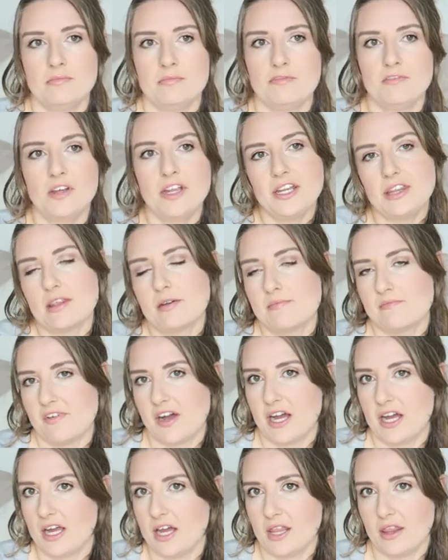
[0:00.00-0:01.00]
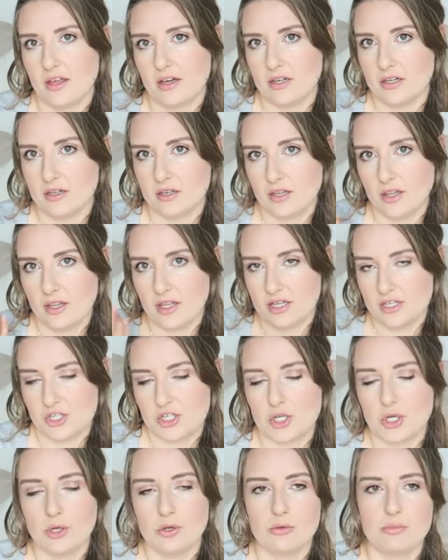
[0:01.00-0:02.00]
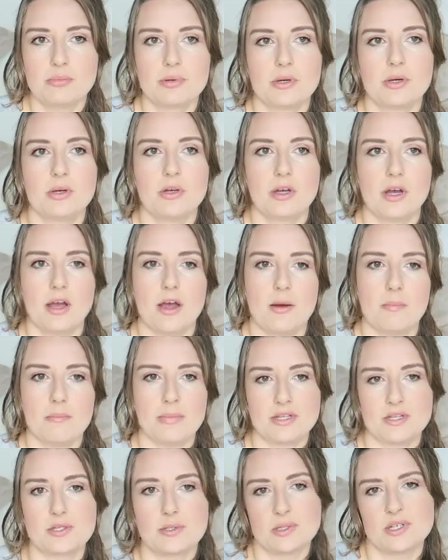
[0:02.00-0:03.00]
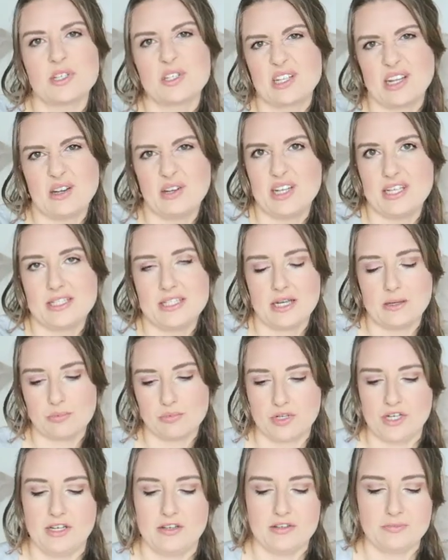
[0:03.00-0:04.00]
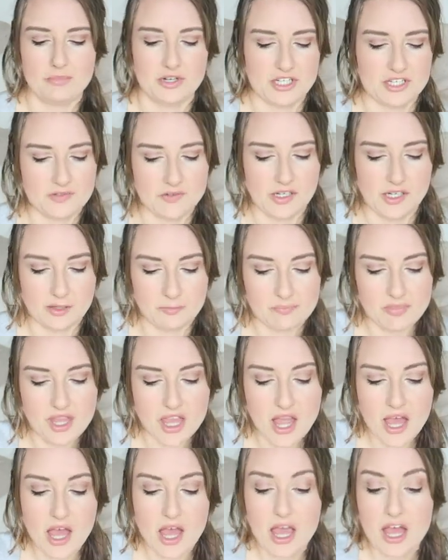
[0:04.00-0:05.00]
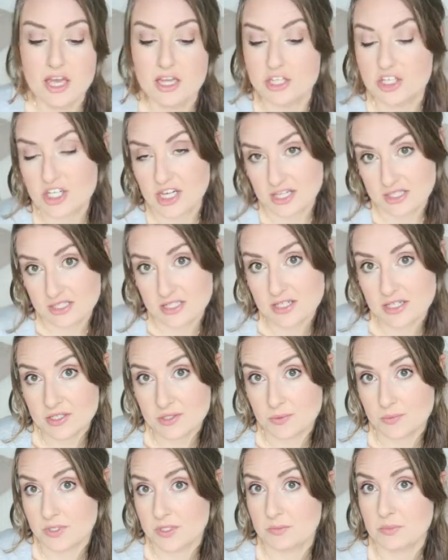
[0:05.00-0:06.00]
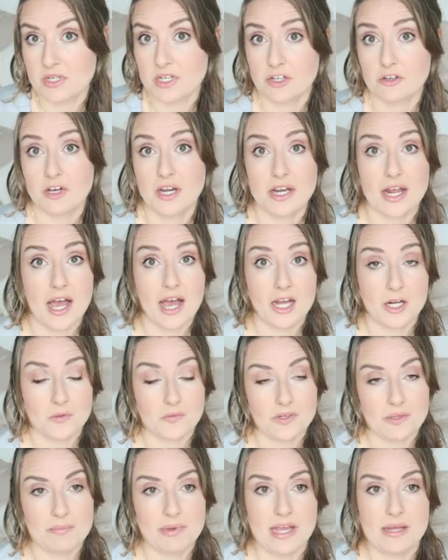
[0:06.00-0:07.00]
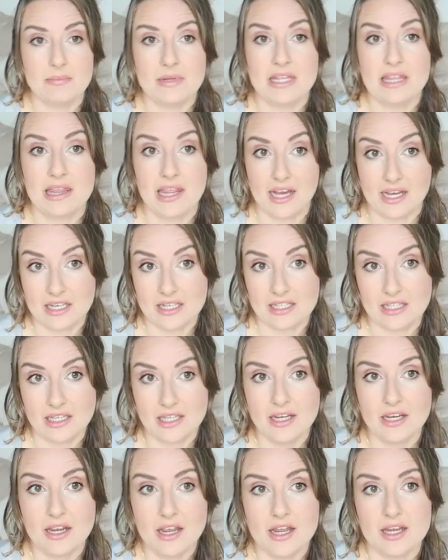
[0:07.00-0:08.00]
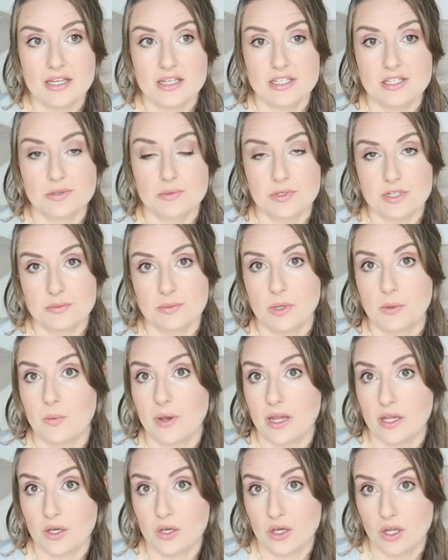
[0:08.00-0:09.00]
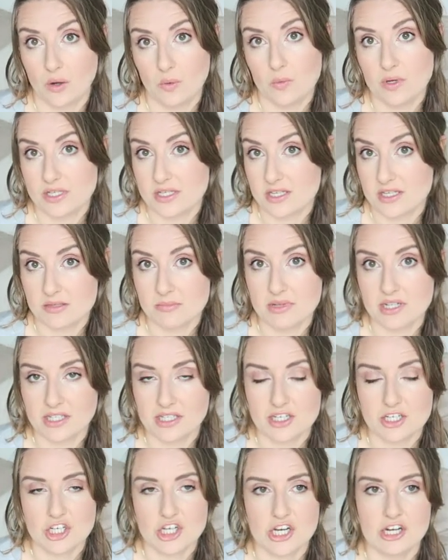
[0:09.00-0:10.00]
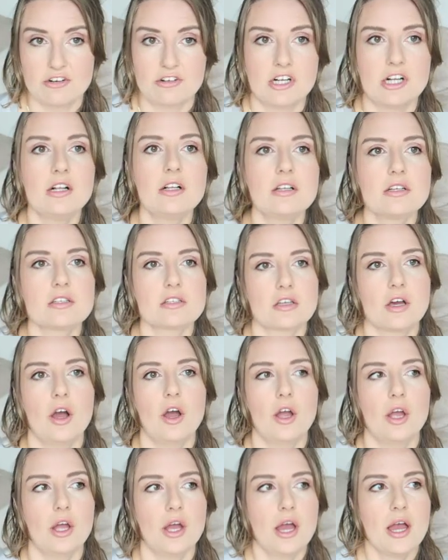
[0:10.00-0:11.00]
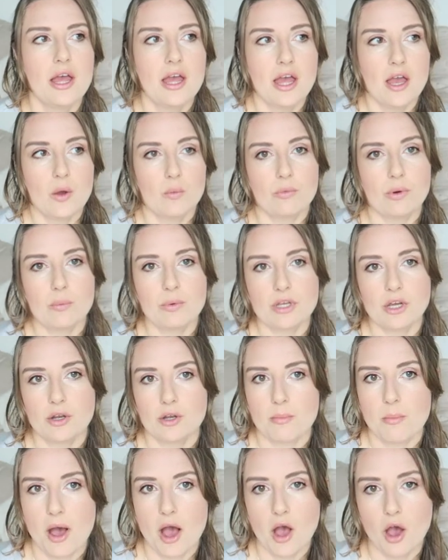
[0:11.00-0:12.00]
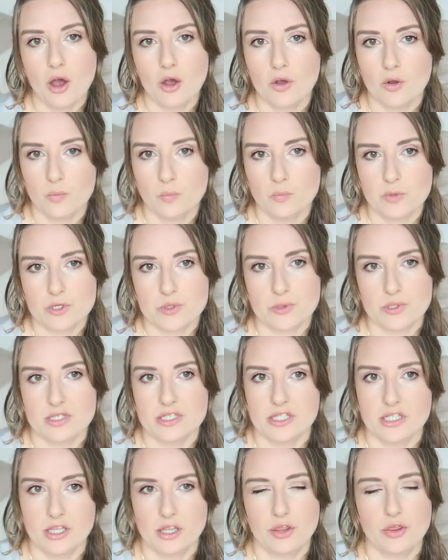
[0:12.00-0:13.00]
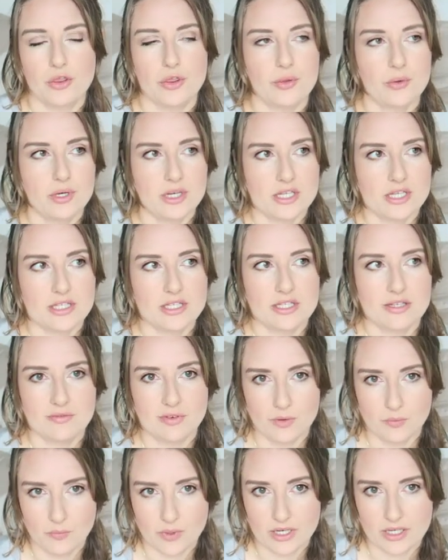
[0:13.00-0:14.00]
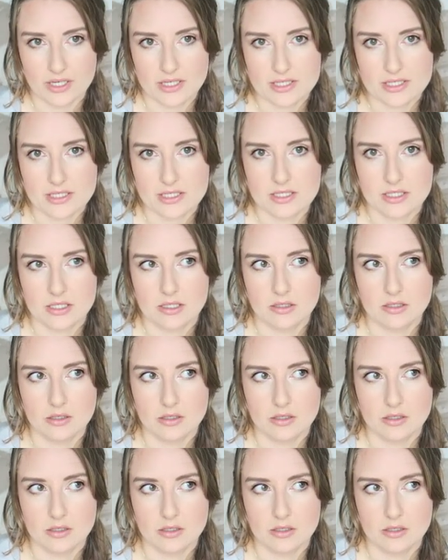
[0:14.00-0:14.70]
feed them via their tube, but sort of slowly start breastfeeding. Jackson has always been a quite hungry baby, luckily, and he's always been quite good with his milk in general. So when we got him home, which was at 37 weeks,